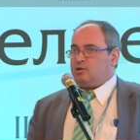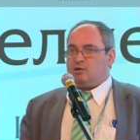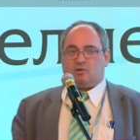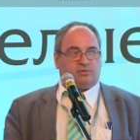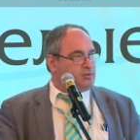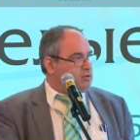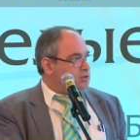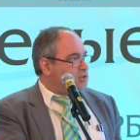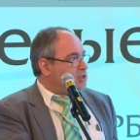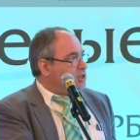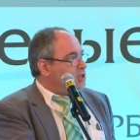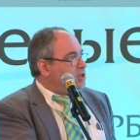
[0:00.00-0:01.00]
Of
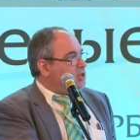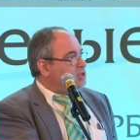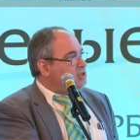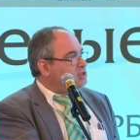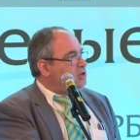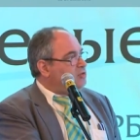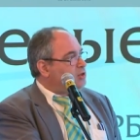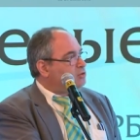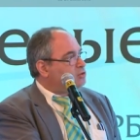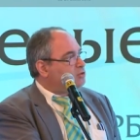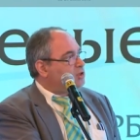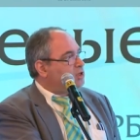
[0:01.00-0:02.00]
course, it is
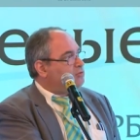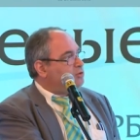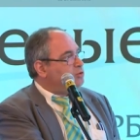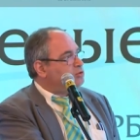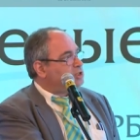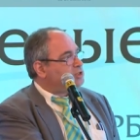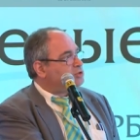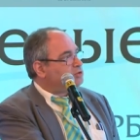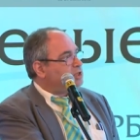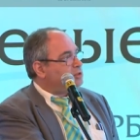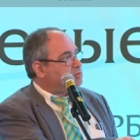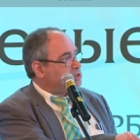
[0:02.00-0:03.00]
difficult to confuse
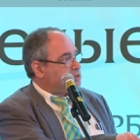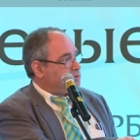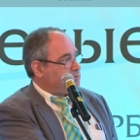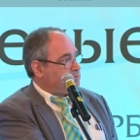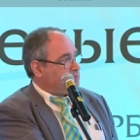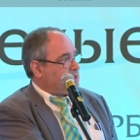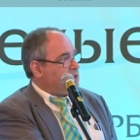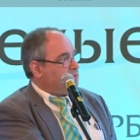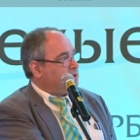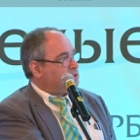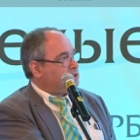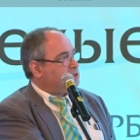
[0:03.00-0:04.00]
extremes,
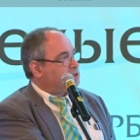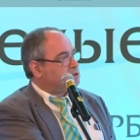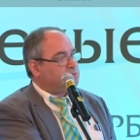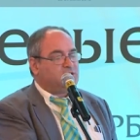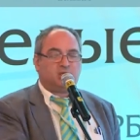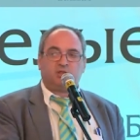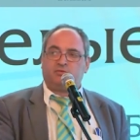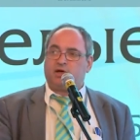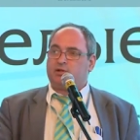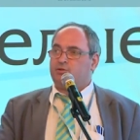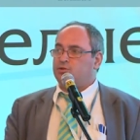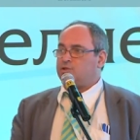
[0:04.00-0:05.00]
but intermediate
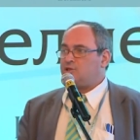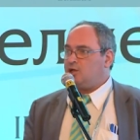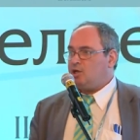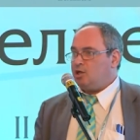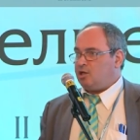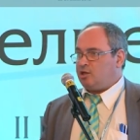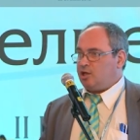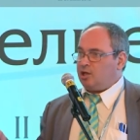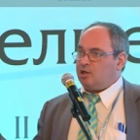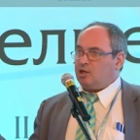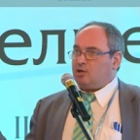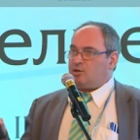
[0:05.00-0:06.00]
values,
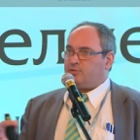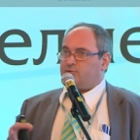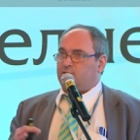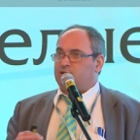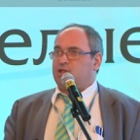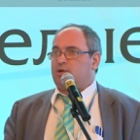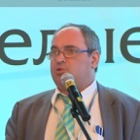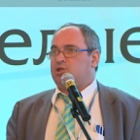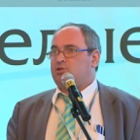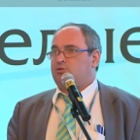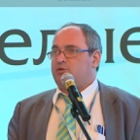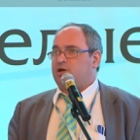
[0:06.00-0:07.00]
they, of course,
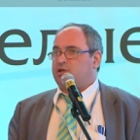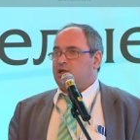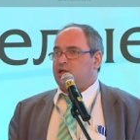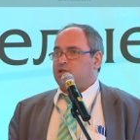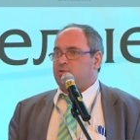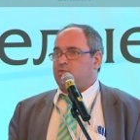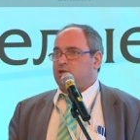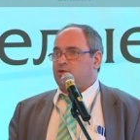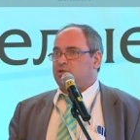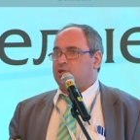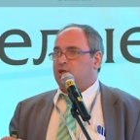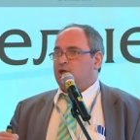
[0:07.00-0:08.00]
subject to variation,
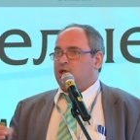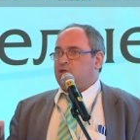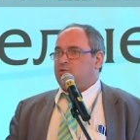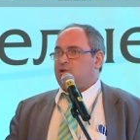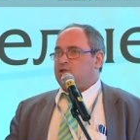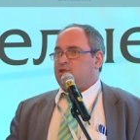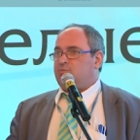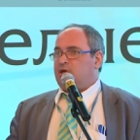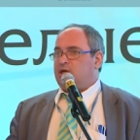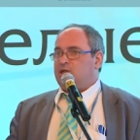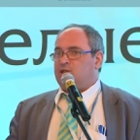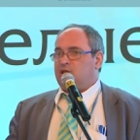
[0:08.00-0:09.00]
because to
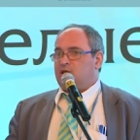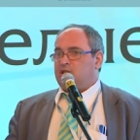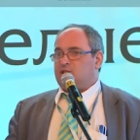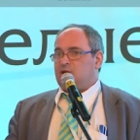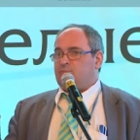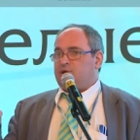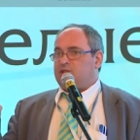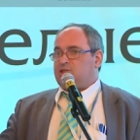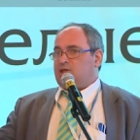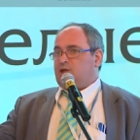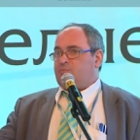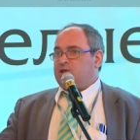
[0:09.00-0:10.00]
estimate the
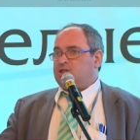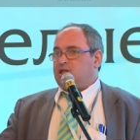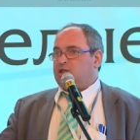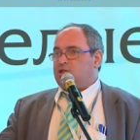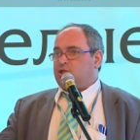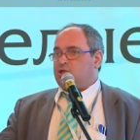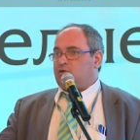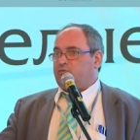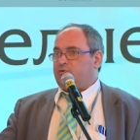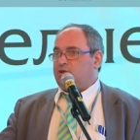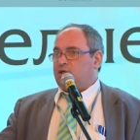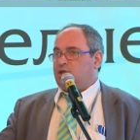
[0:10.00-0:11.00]
percentage
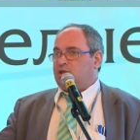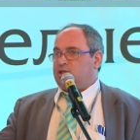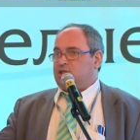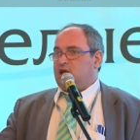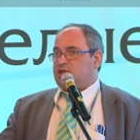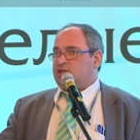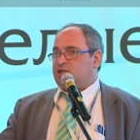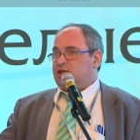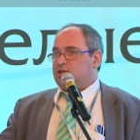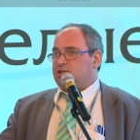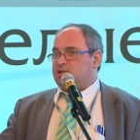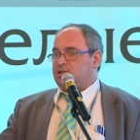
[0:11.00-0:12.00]
of stained
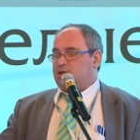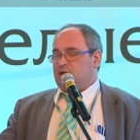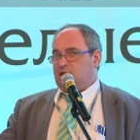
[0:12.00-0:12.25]
cells,